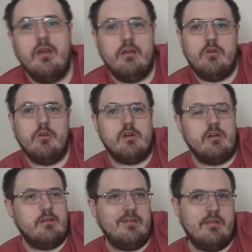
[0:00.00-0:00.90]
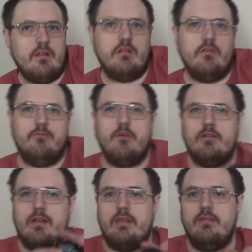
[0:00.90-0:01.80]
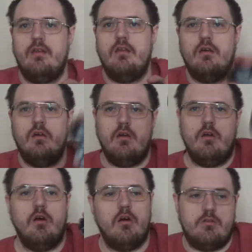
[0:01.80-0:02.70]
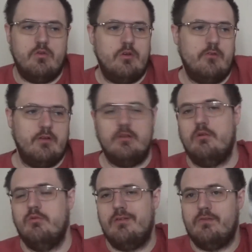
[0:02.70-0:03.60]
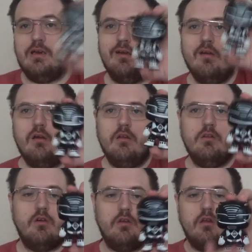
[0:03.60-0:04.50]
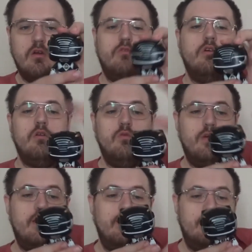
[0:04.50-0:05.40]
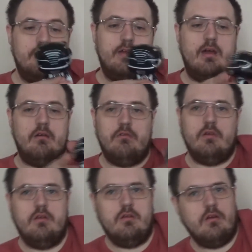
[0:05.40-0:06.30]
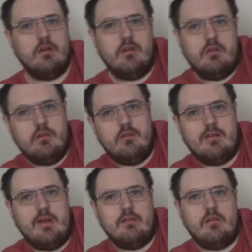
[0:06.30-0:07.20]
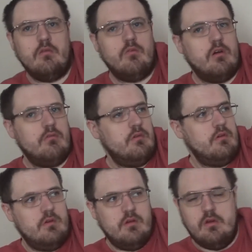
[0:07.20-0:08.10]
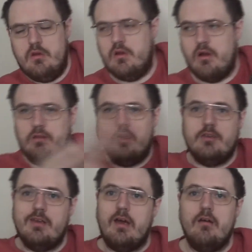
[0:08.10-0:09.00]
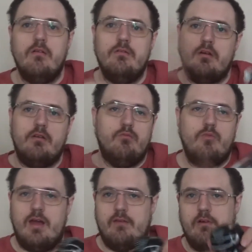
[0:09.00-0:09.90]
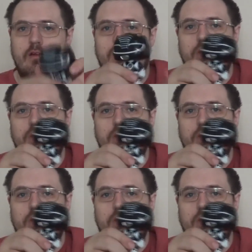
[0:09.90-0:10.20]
it good because it's tough for standing or doing other stuff with. So you're not going to really tell. We're going to just stand on the wall, on your shelves, on whatever